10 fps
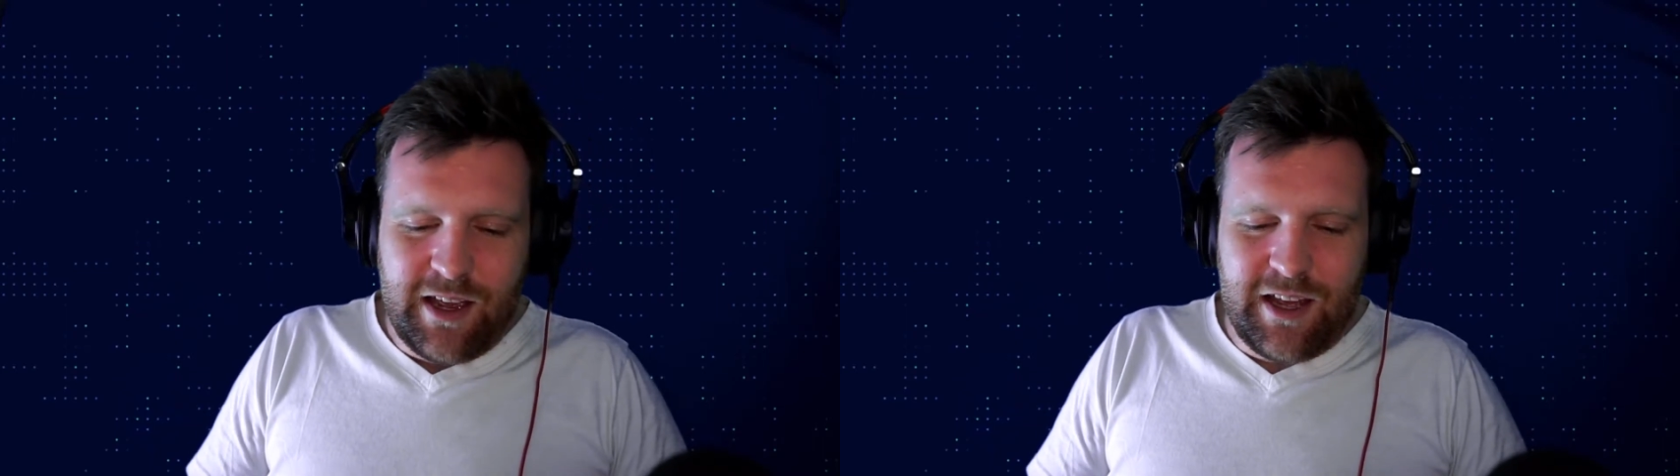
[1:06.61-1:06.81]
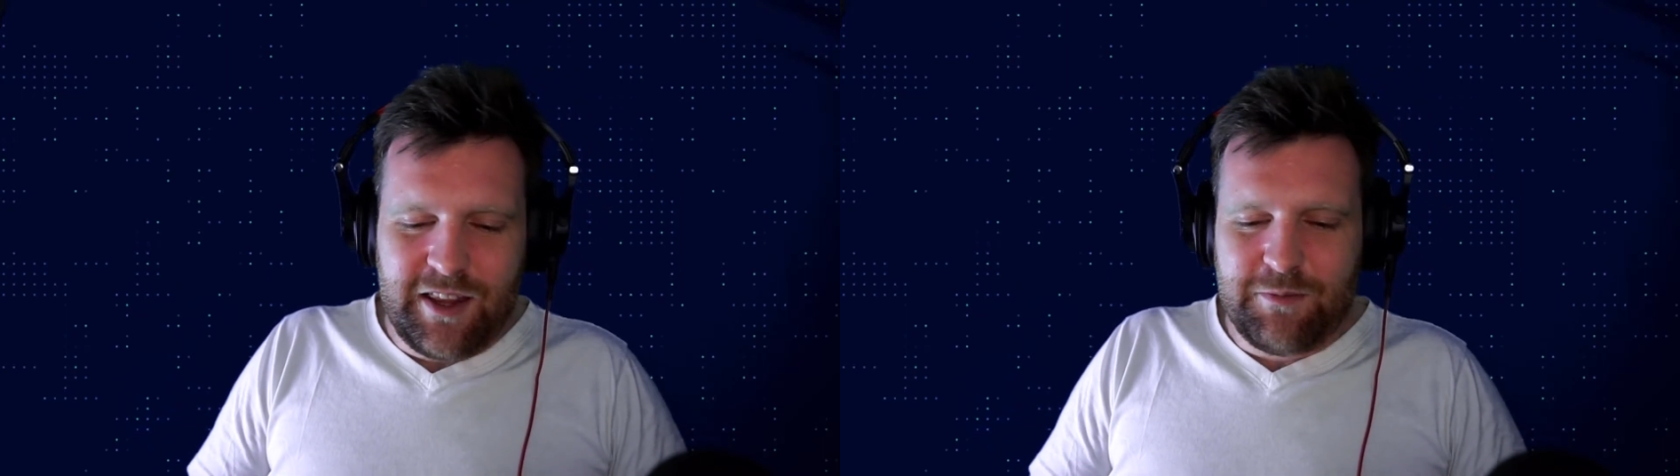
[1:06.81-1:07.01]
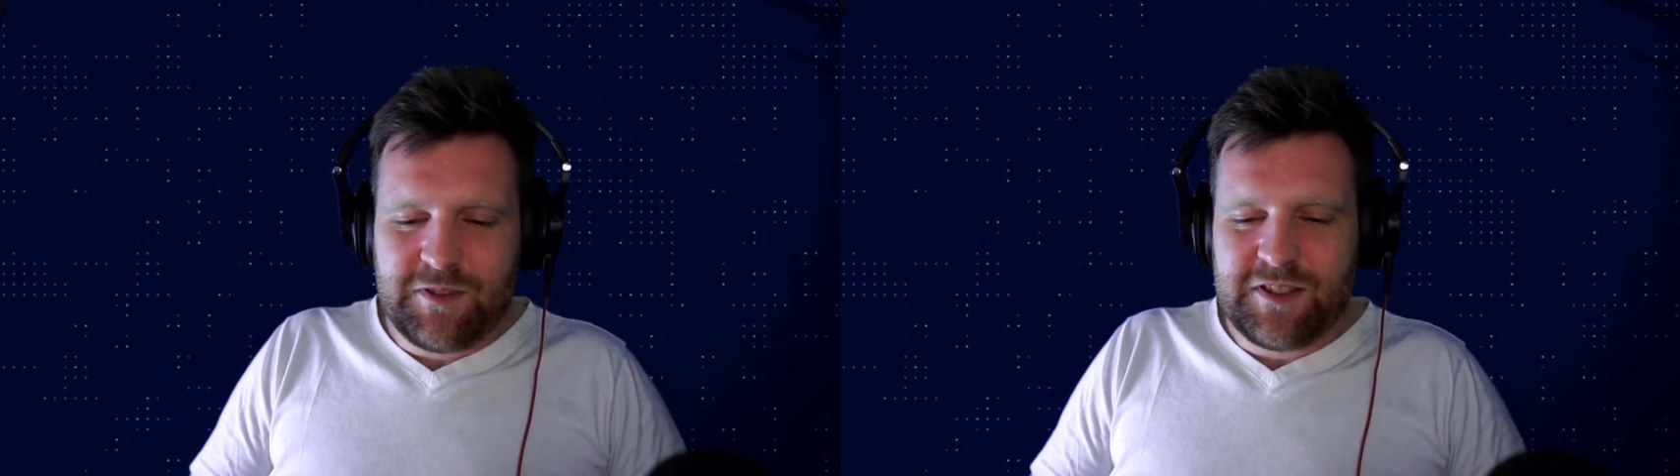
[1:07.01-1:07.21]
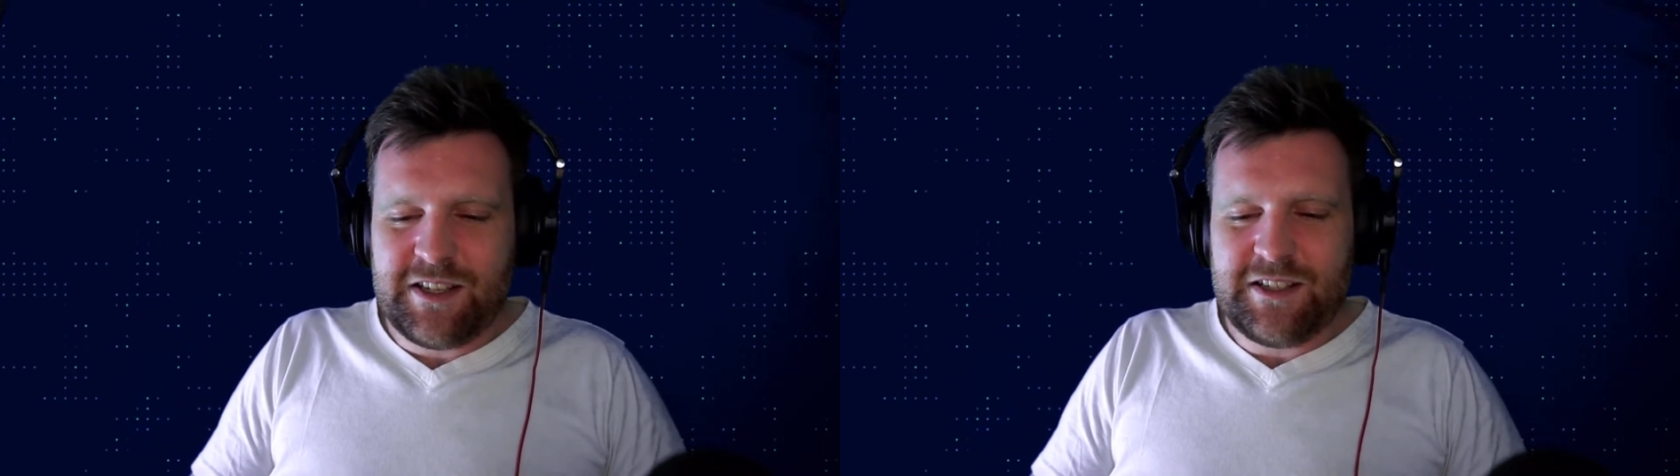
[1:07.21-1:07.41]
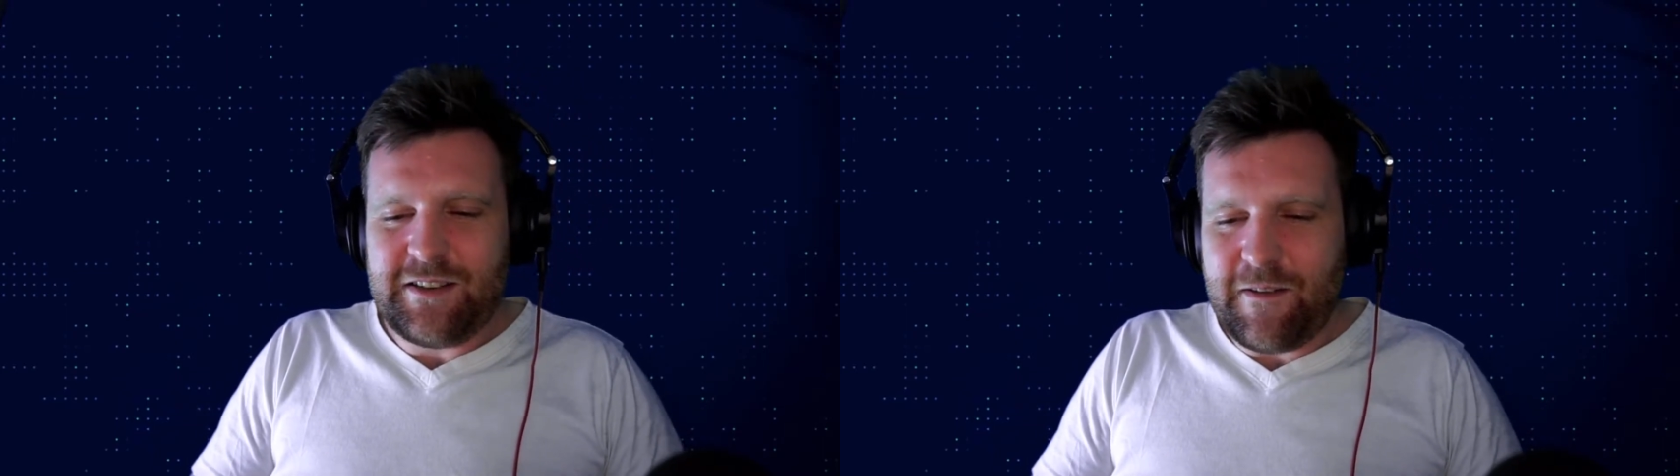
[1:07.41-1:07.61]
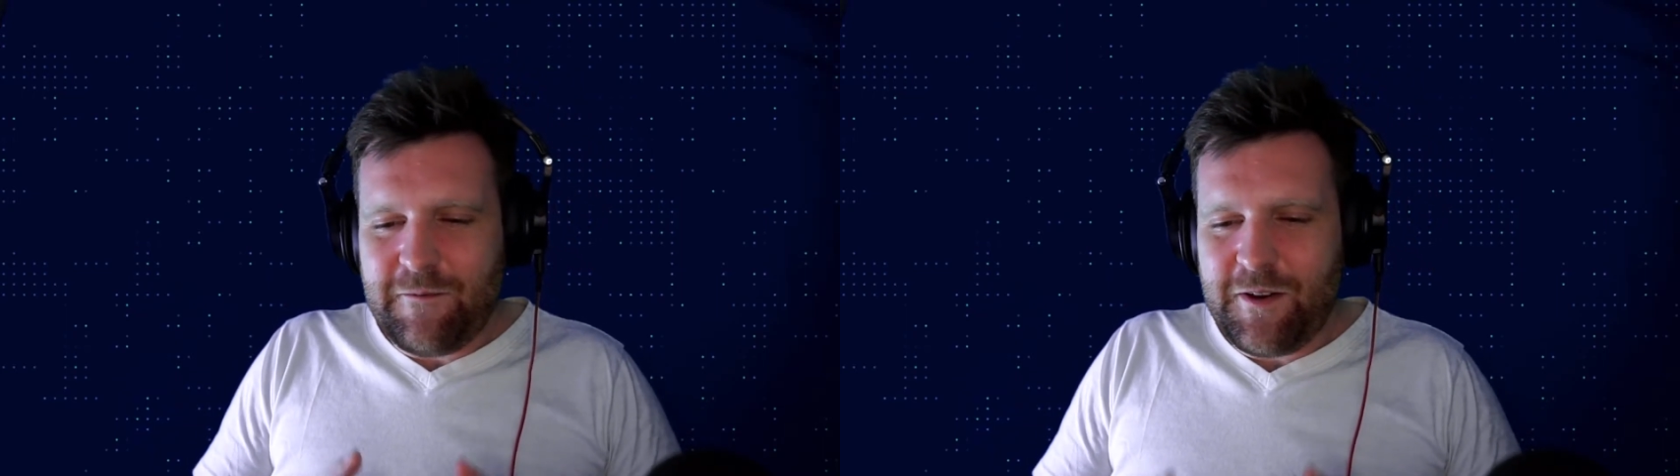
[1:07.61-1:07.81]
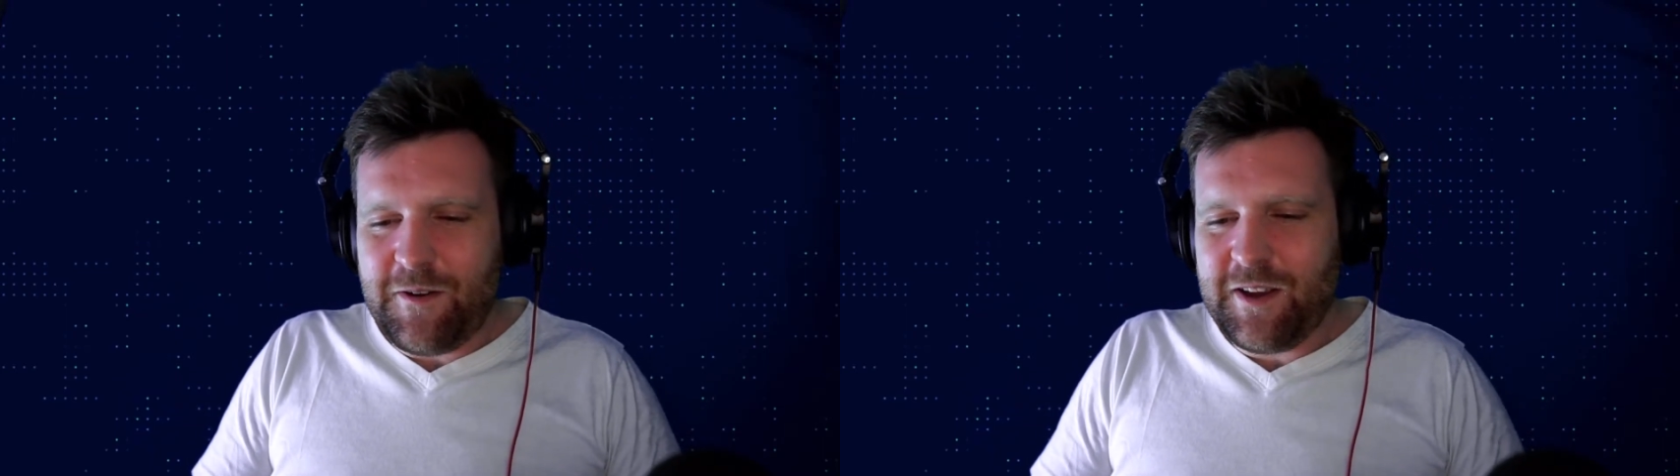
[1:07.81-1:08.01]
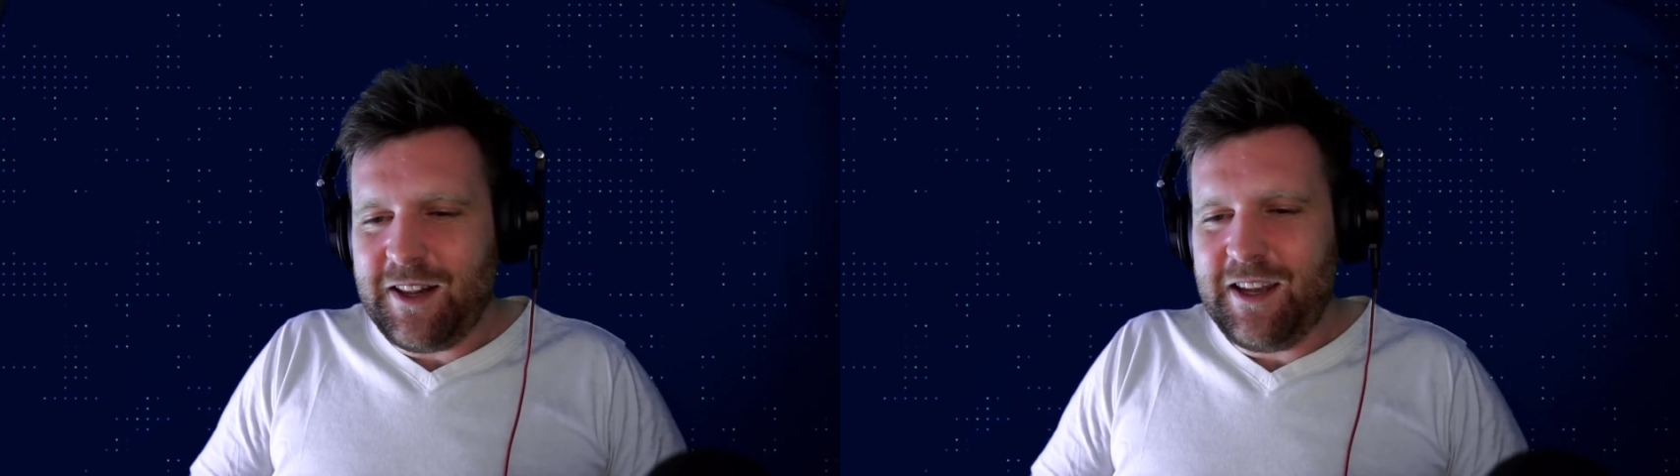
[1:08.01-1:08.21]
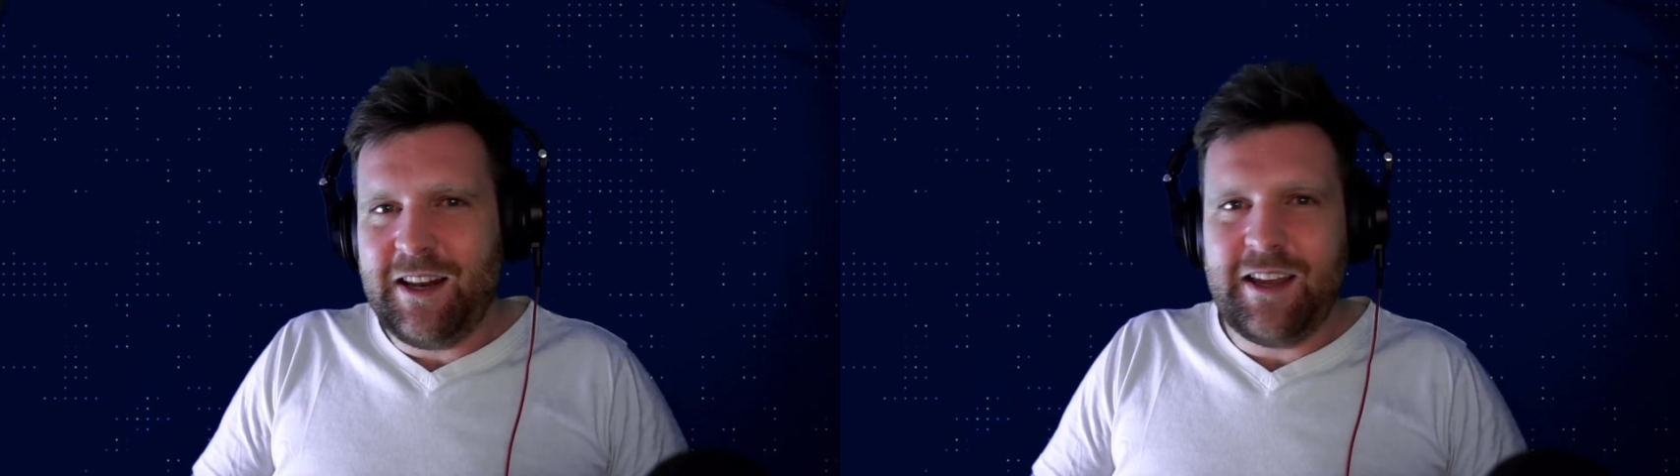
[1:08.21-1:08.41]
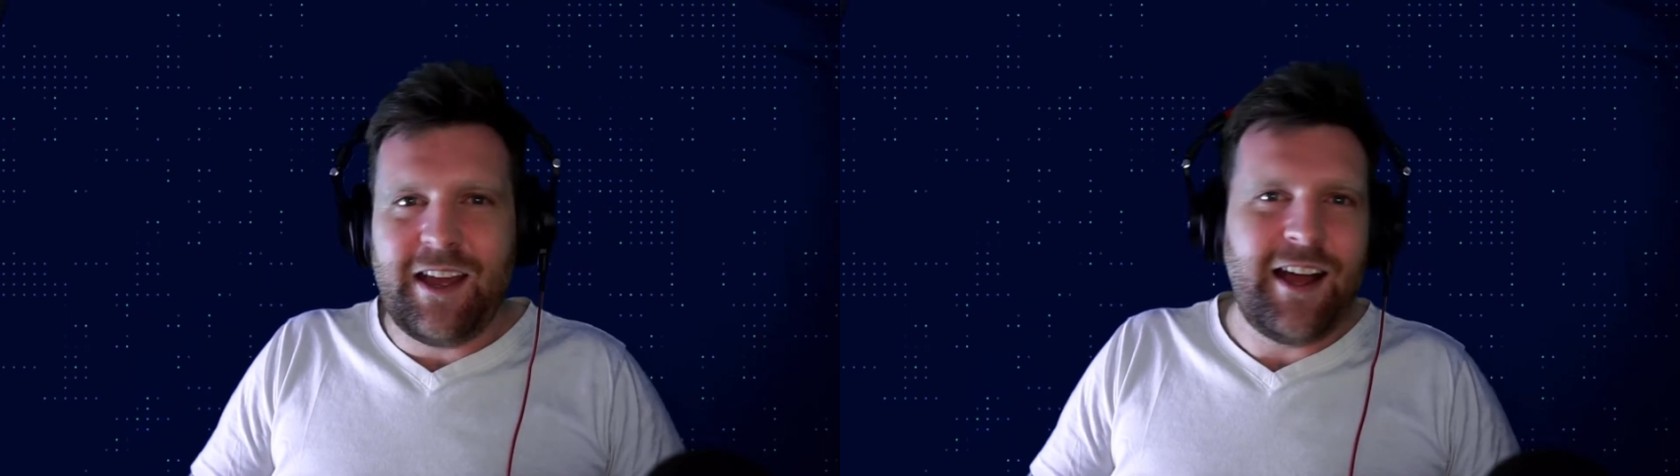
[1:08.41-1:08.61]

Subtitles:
and they presented very clearly